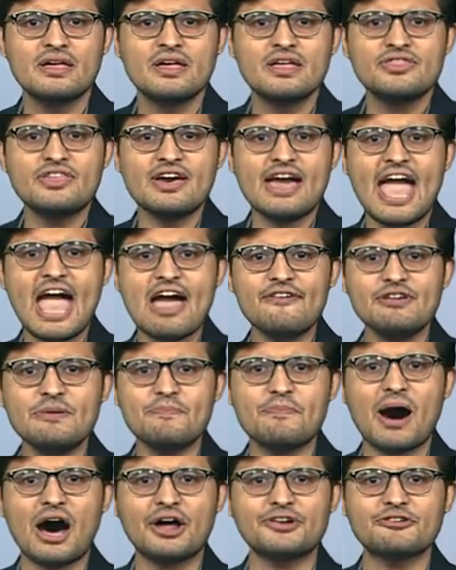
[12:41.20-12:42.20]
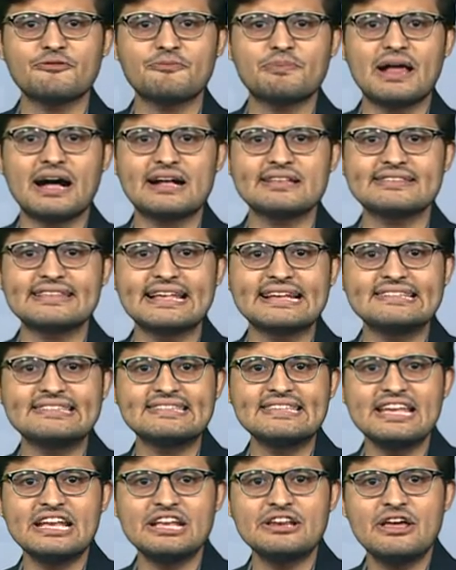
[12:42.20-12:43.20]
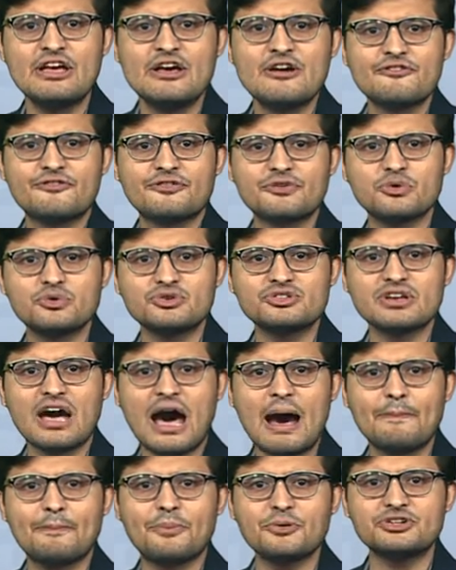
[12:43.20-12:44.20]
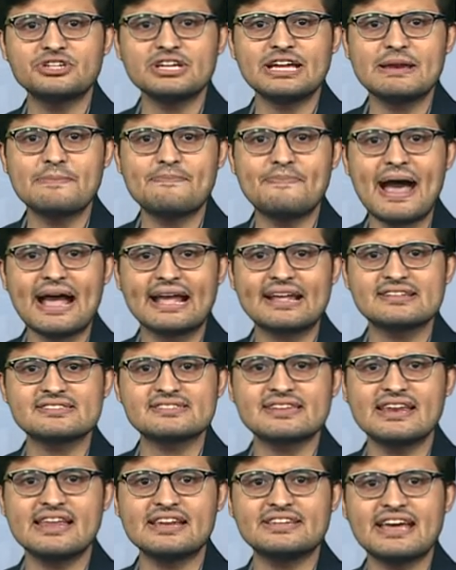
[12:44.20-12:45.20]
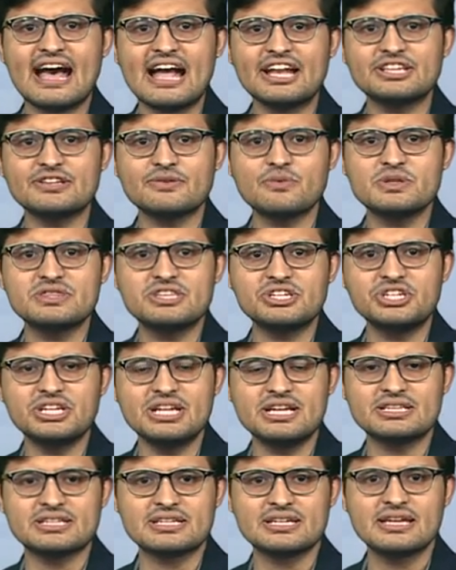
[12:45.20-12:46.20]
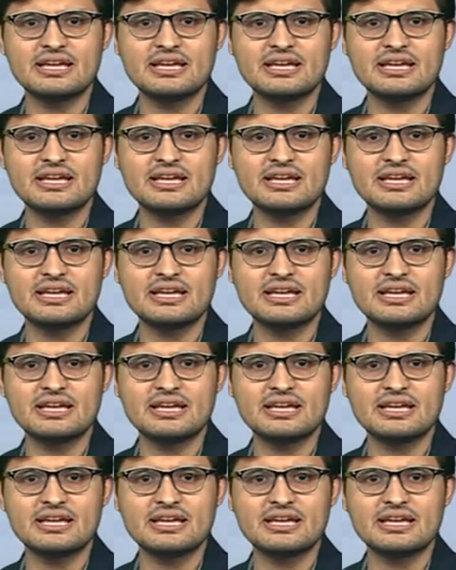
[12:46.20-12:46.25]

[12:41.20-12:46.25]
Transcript: The heavy part of plants like seed, fruits are put in packets and attached with the sheet.